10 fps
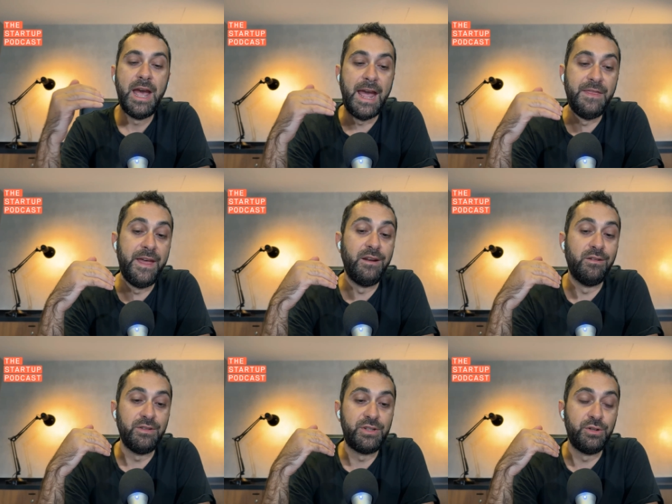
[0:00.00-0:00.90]
and
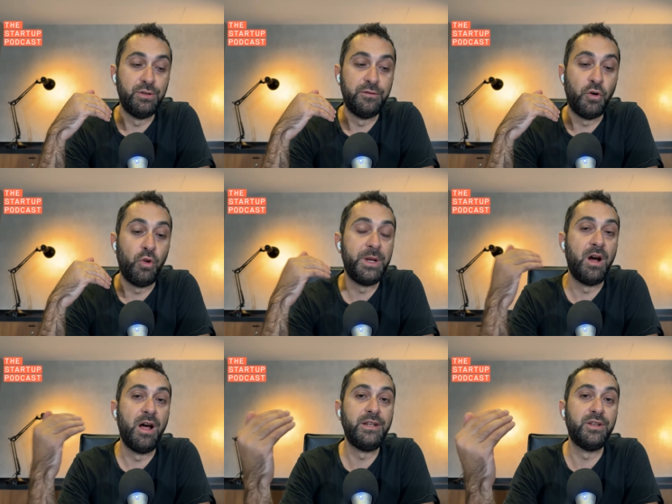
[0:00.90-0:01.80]
then to fall
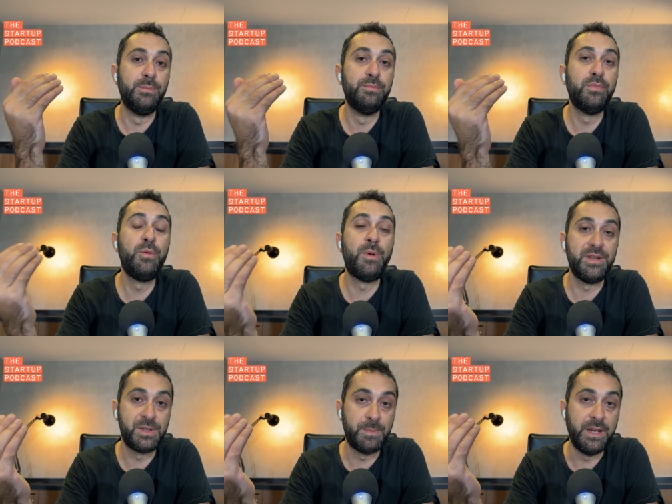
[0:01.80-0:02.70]
behind on the
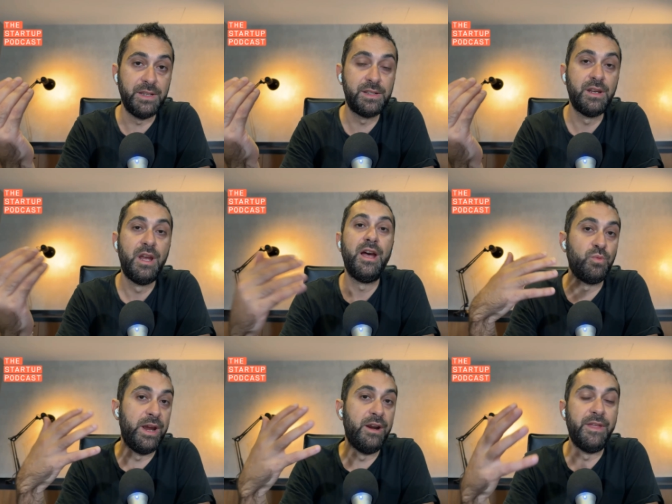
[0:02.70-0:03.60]
mobile space
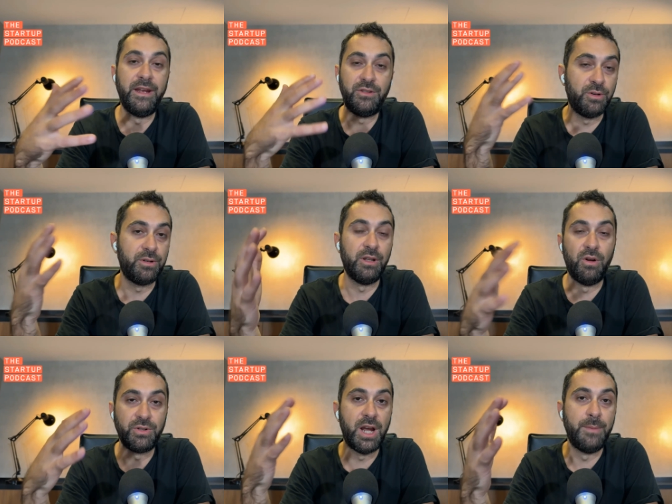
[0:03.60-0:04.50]
where they took a
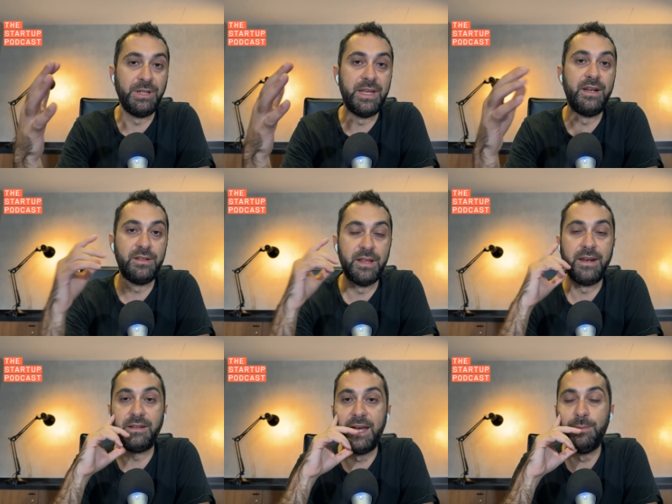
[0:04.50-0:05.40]
long time to get into
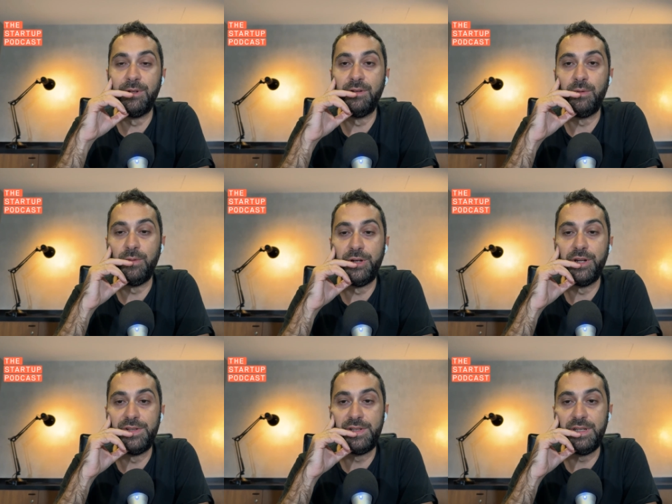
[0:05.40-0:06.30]
that game and, and,
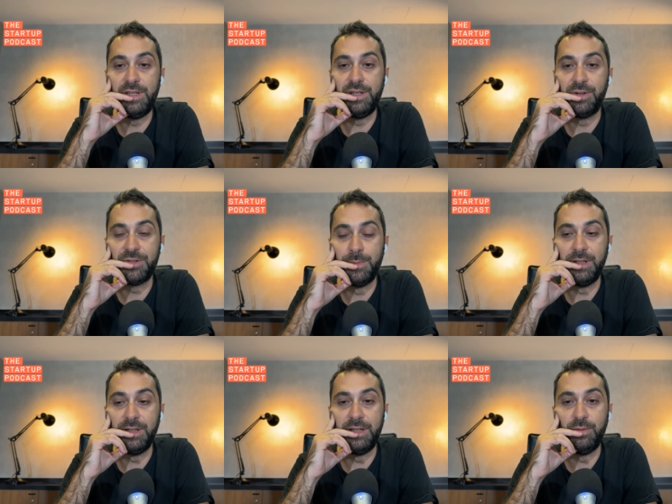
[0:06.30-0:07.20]
Windows CE
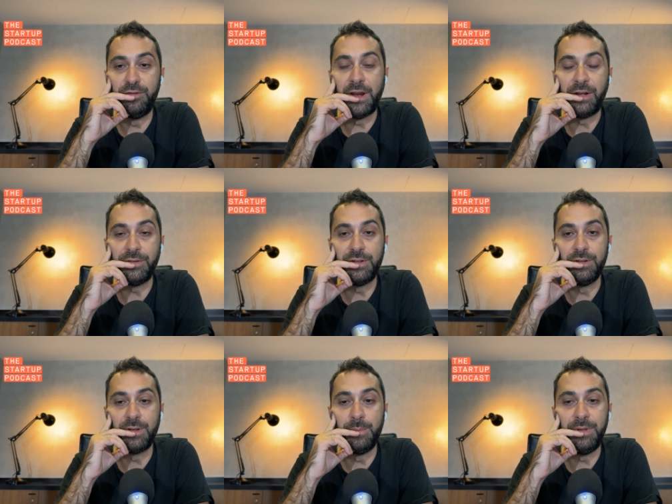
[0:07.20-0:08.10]
ultimately failed
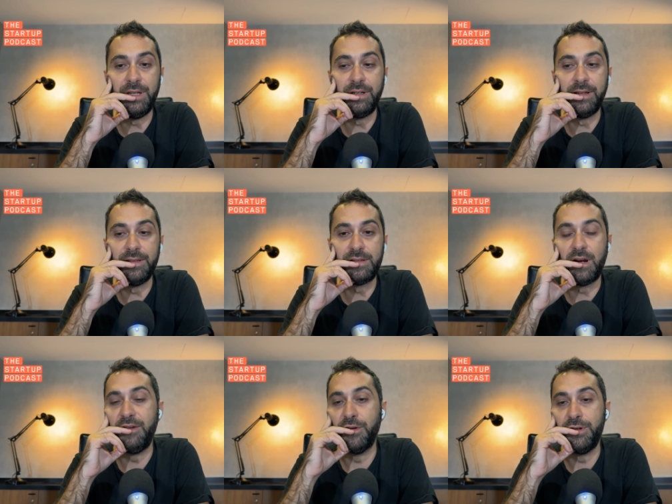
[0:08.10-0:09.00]
to compete against
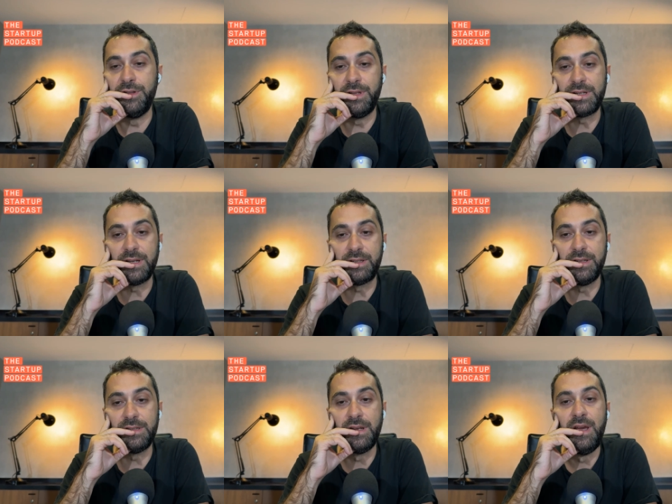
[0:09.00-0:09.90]
iPhone and things like this.